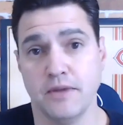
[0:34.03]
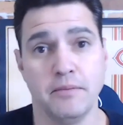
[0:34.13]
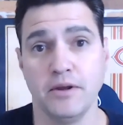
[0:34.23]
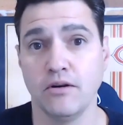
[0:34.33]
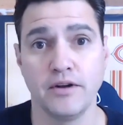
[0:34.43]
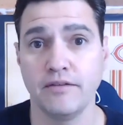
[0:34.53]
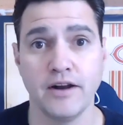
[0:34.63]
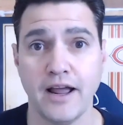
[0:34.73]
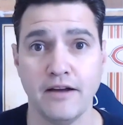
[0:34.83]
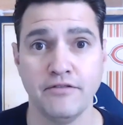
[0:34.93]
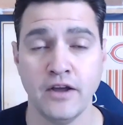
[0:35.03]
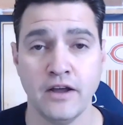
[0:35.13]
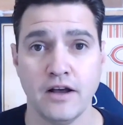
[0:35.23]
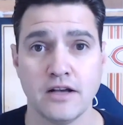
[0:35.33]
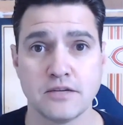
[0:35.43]
Maybe you don't even have
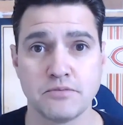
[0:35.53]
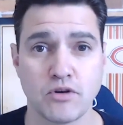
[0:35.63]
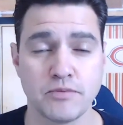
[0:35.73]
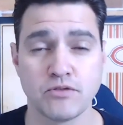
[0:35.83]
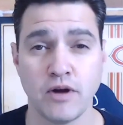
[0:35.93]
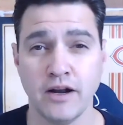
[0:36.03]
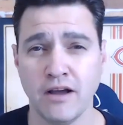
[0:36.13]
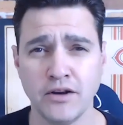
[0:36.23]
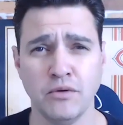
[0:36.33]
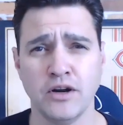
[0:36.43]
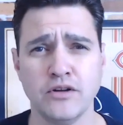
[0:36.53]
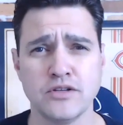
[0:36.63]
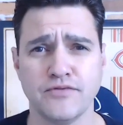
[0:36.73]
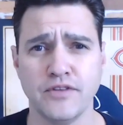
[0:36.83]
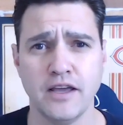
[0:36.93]
a subscription right now and you want to
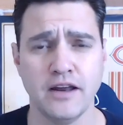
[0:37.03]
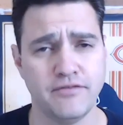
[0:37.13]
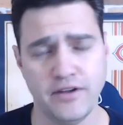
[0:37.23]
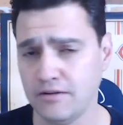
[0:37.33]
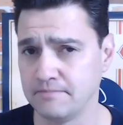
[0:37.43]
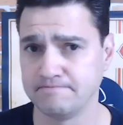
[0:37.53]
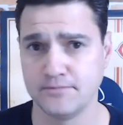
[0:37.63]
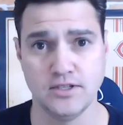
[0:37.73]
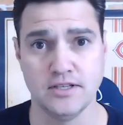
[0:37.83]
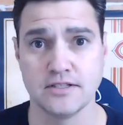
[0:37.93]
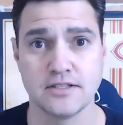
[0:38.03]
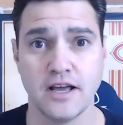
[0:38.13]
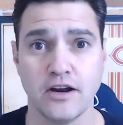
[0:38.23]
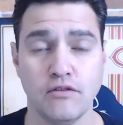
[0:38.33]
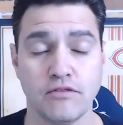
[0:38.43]
use it for the NFL. Season's
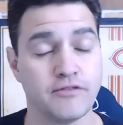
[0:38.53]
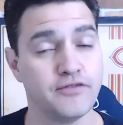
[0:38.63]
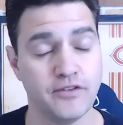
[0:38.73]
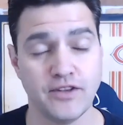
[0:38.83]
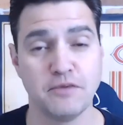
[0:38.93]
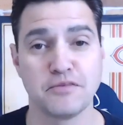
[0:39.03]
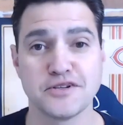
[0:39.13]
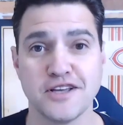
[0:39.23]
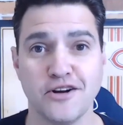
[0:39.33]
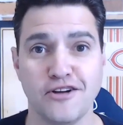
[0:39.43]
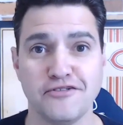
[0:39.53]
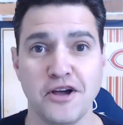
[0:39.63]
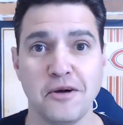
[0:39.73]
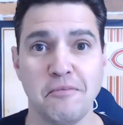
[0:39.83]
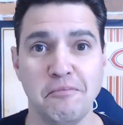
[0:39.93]
not over. 15% off,
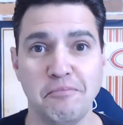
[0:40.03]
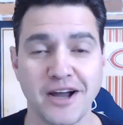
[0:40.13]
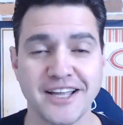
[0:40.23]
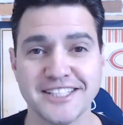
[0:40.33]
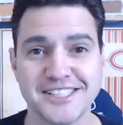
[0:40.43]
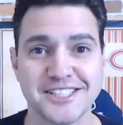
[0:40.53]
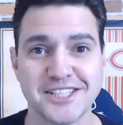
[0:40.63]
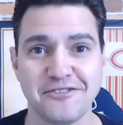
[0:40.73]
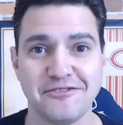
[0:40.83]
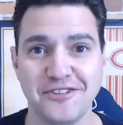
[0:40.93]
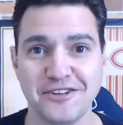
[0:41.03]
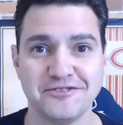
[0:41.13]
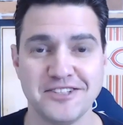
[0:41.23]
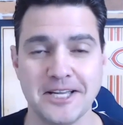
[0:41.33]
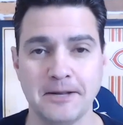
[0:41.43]

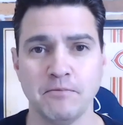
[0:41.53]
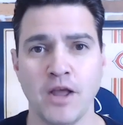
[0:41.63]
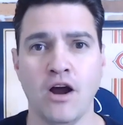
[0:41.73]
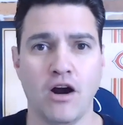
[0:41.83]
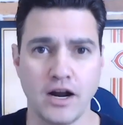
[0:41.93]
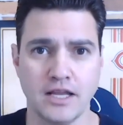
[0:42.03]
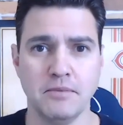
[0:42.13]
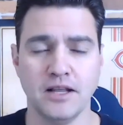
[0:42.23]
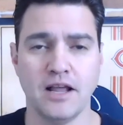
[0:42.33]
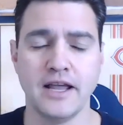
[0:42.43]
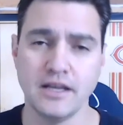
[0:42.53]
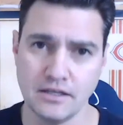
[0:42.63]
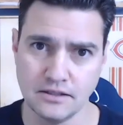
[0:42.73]
BUCKETS15. All right, give me a like.